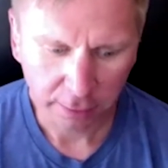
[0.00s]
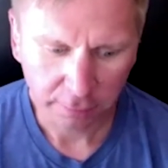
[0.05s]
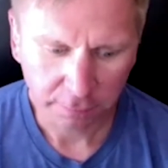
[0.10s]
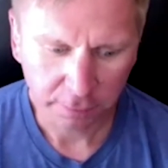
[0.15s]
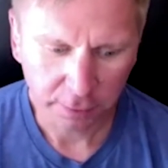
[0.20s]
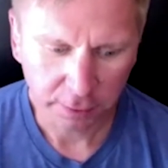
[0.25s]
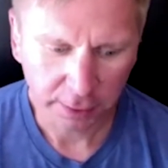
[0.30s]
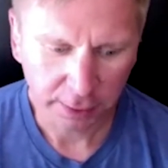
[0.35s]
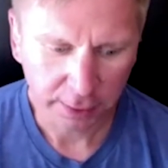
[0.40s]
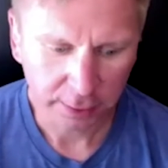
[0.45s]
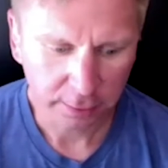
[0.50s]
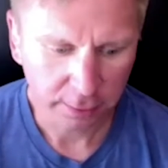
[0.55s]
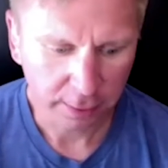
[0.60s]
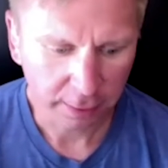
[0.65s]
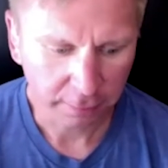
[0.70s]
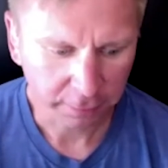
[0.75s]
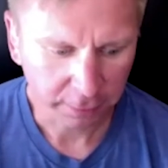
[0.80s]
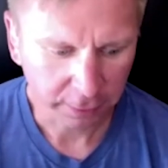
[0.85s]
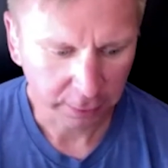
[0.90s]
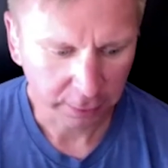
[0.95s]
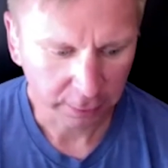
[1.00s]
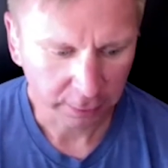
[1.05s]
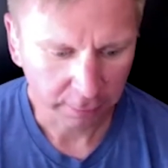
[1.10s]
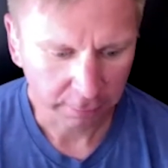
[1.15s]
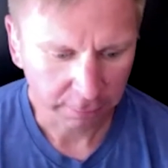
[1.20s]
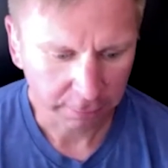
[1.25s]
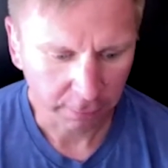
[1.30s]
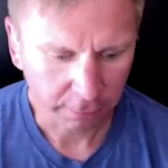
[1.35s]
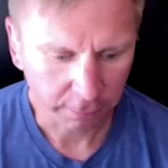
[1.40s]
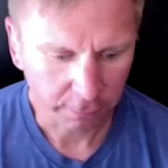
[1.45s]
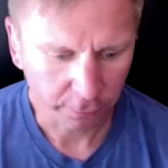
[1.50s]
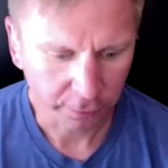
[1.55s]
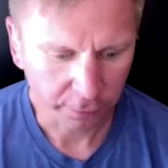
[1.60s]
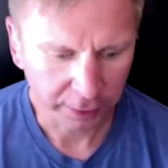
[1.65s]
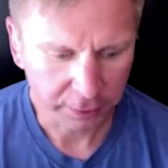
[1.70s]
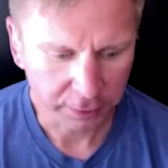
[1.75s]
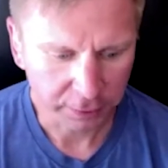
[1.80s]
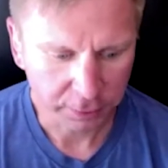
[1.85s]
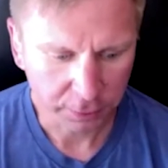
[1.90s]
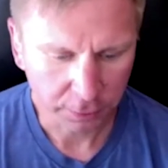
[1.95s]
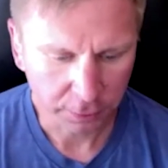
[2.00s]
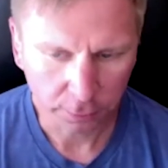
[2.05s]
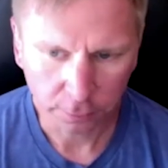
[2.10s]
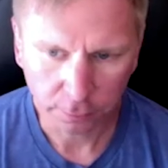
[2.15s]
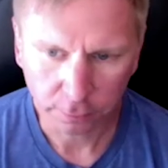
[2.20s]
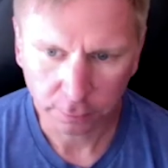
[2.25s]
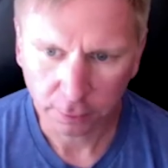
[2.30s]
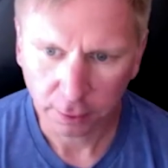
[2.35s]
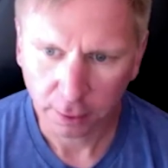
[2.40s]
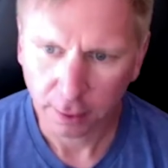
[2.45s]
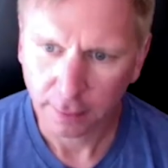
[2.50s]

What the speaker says: If you did, definitely feel free to